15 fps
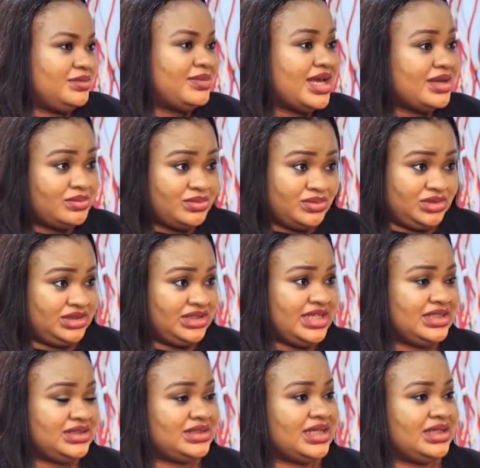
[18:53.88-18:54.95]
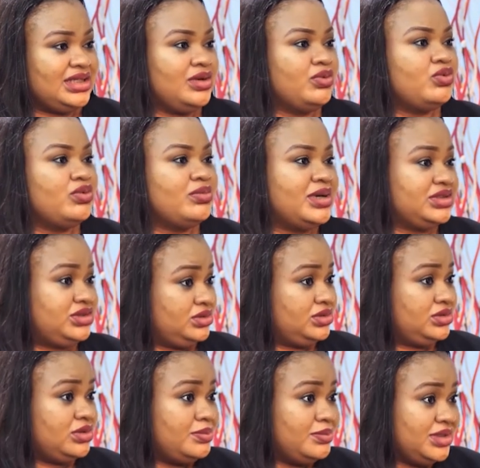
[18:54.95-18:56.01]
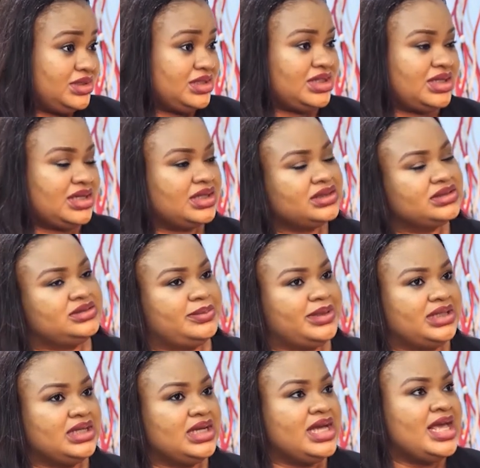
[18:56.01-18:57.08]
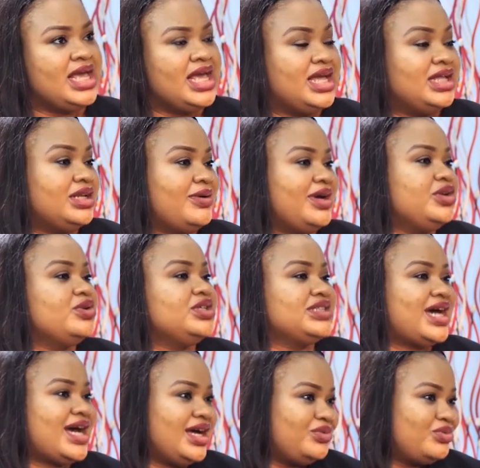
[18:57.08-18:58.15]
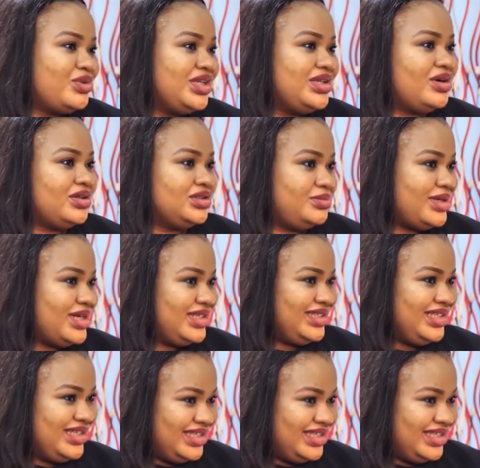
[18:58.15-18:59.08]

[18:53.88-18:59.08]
Bible says that a woman should submit to her husband. Now, I know it's hard when the husband